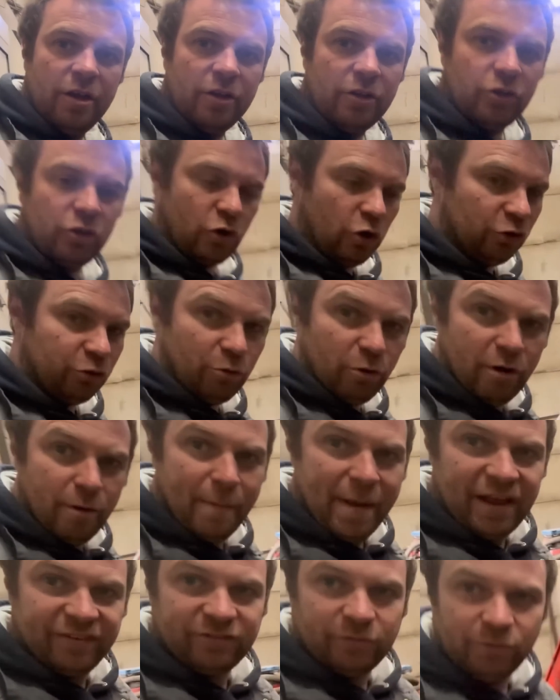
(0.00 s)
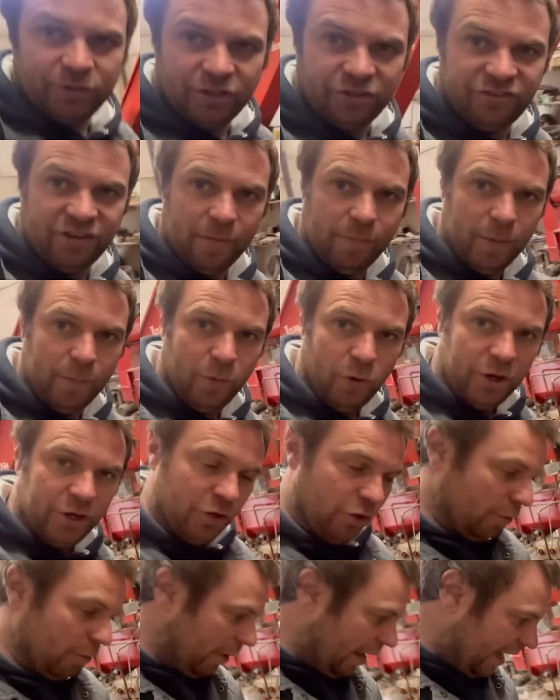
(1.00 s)
Because we're messing with the chipper, putting
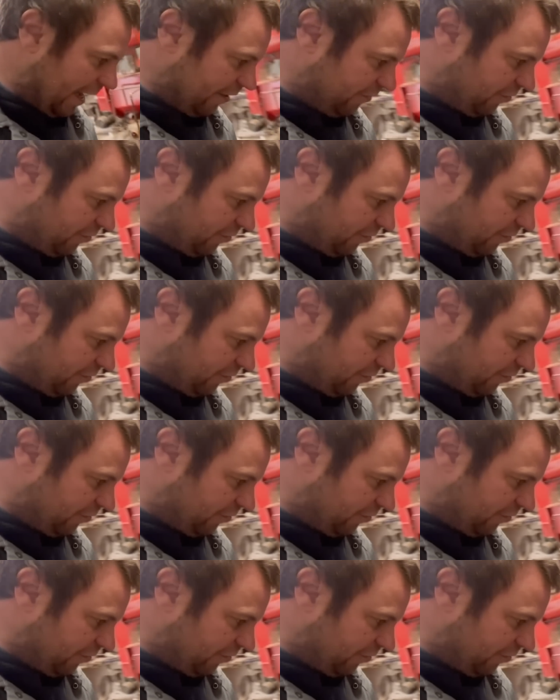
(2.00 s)
new blades